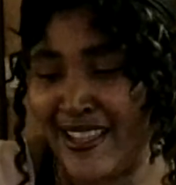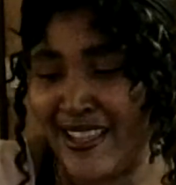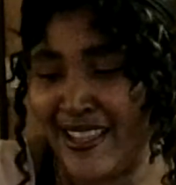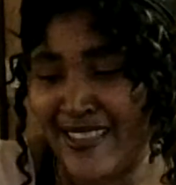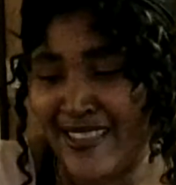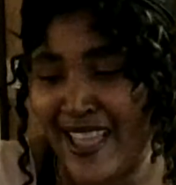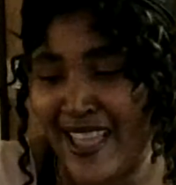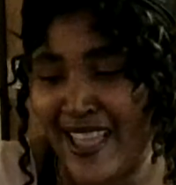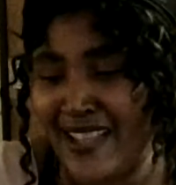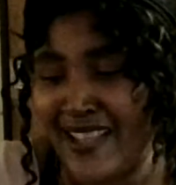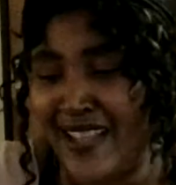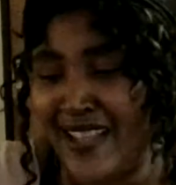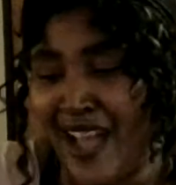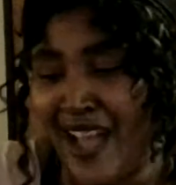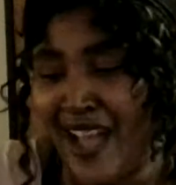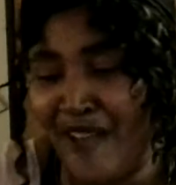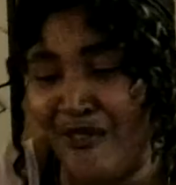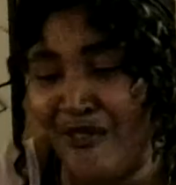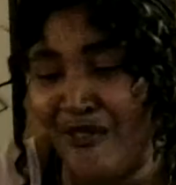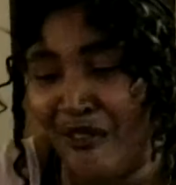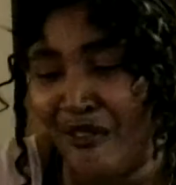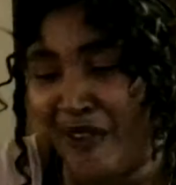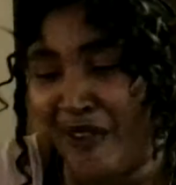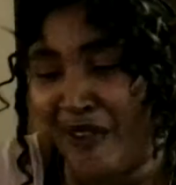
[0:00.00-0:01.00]
Thank God
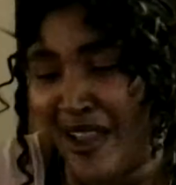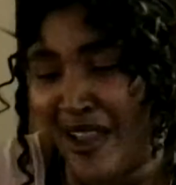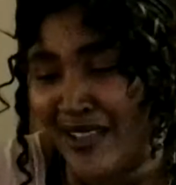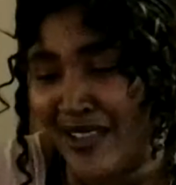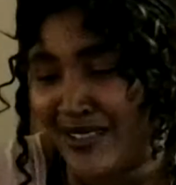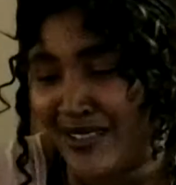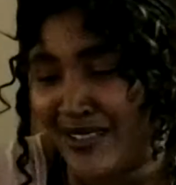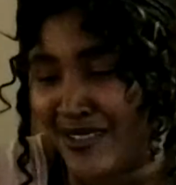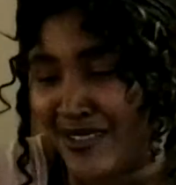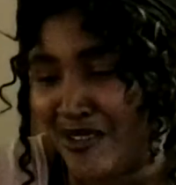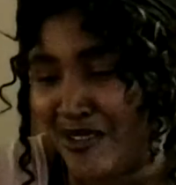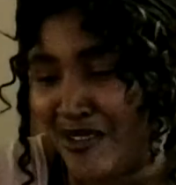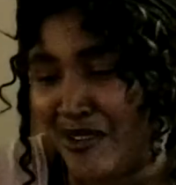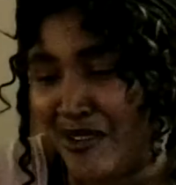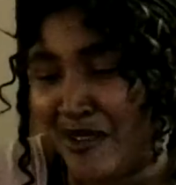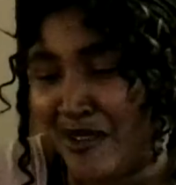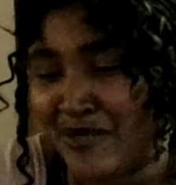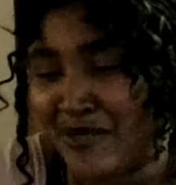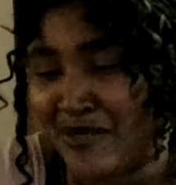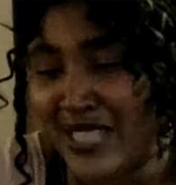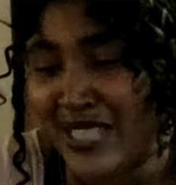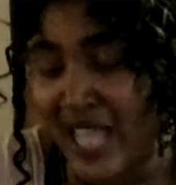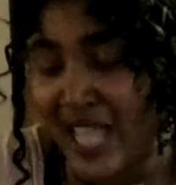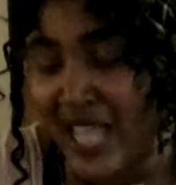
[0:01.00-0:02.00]
for us. You know what
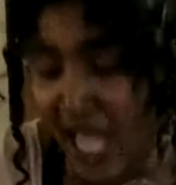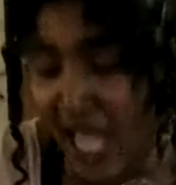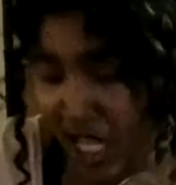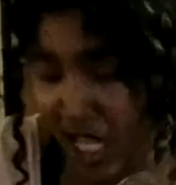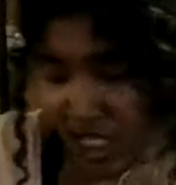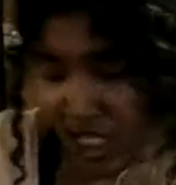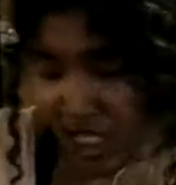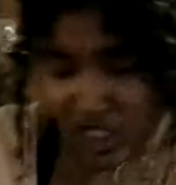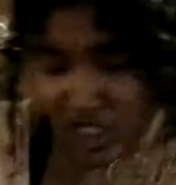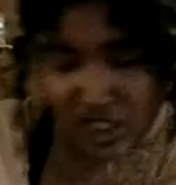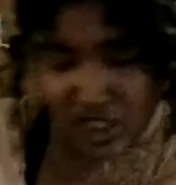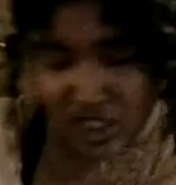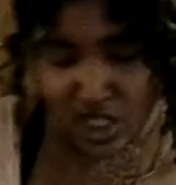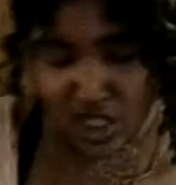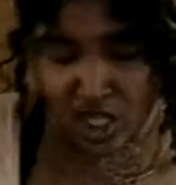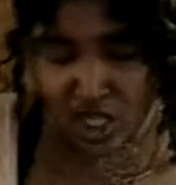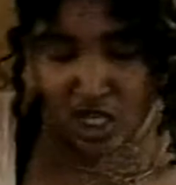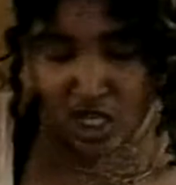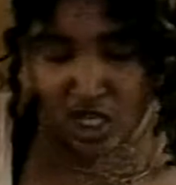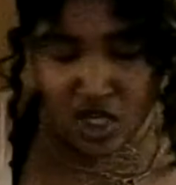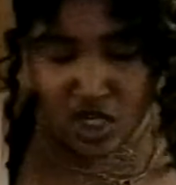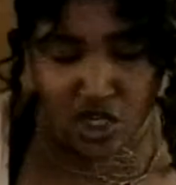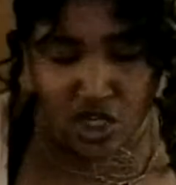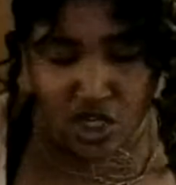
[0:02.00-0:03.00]
I'm saying? Because
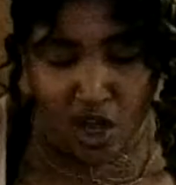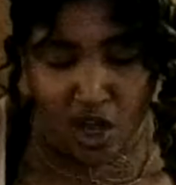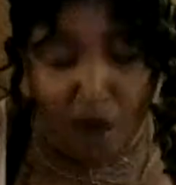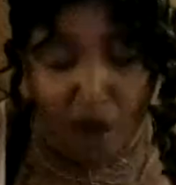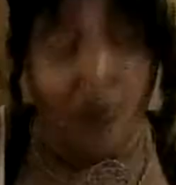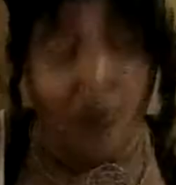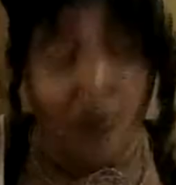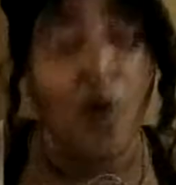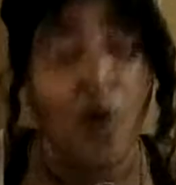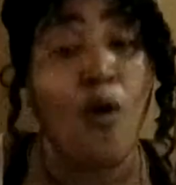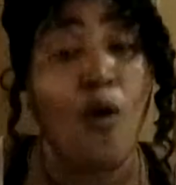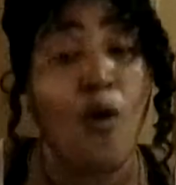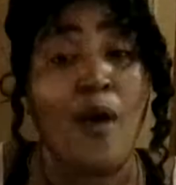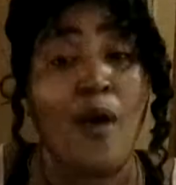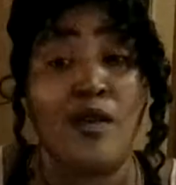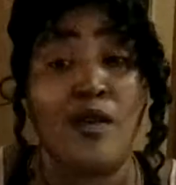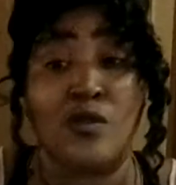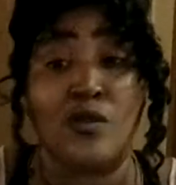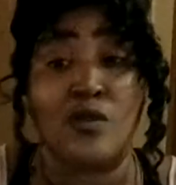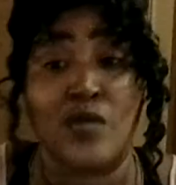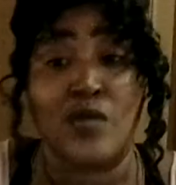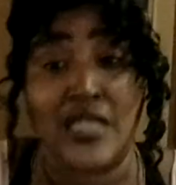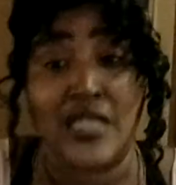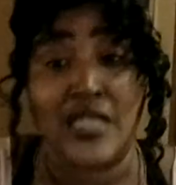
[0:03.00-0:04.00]
who
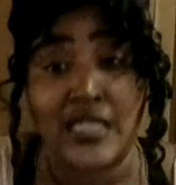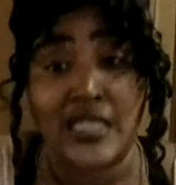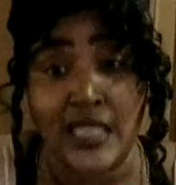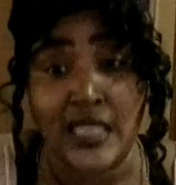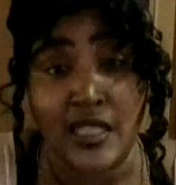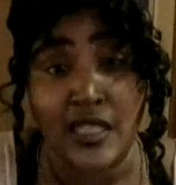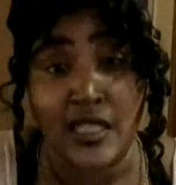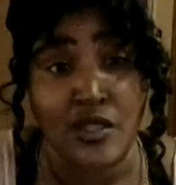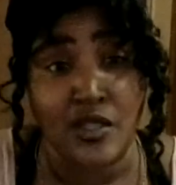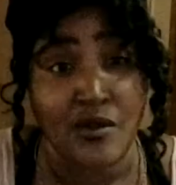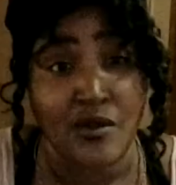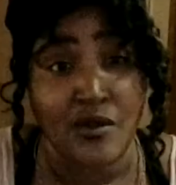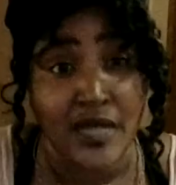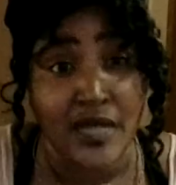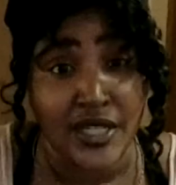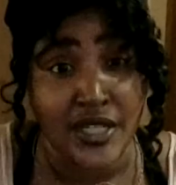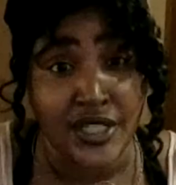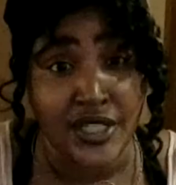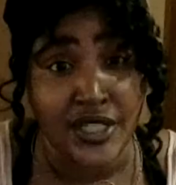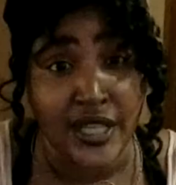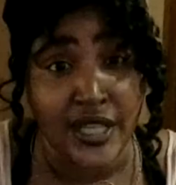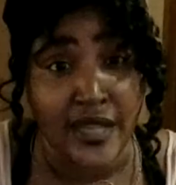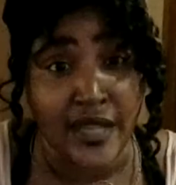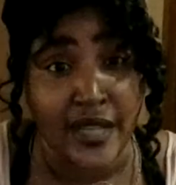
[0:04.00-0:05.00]
else would have seen through this
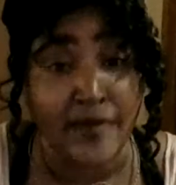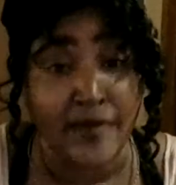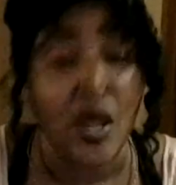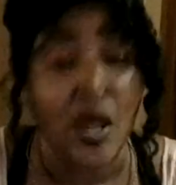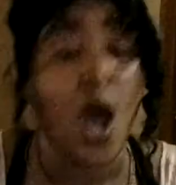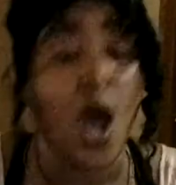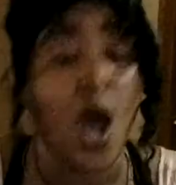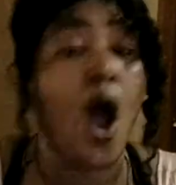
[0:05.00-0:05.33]
shit?